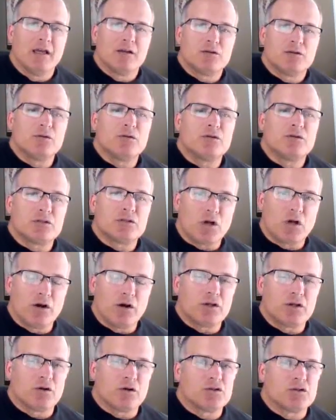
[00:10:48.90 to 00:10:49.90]
to
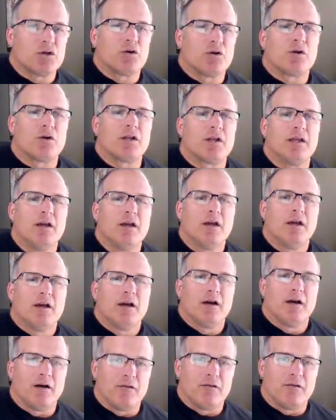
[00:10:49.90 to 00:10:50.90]
start your journey
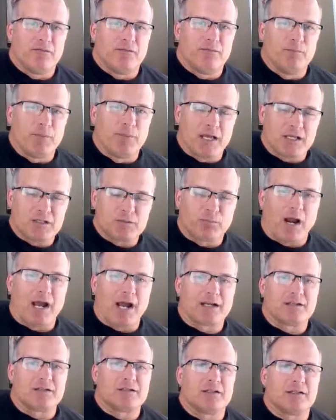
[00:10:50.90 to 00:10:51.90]
of best
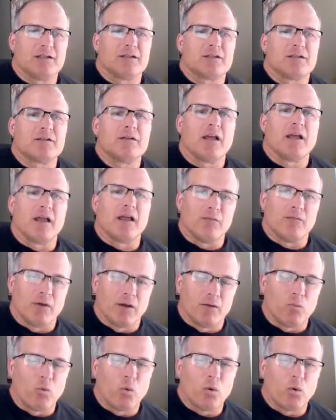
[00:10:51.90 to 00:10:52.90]
practices and,
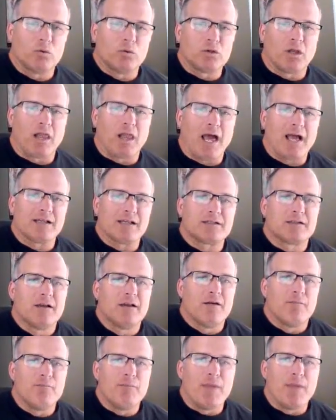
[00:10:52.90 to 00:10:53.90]
and world class
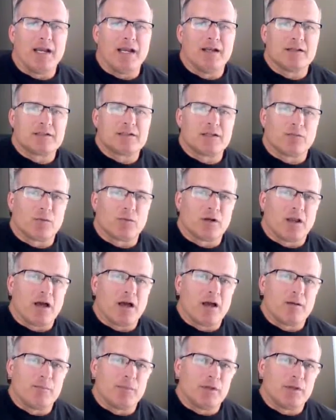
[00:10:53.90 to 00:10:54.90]
maintenance and
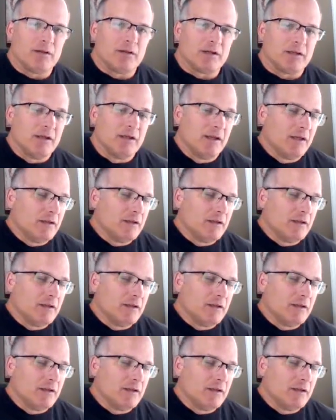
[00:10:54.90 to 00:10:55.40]
reliability.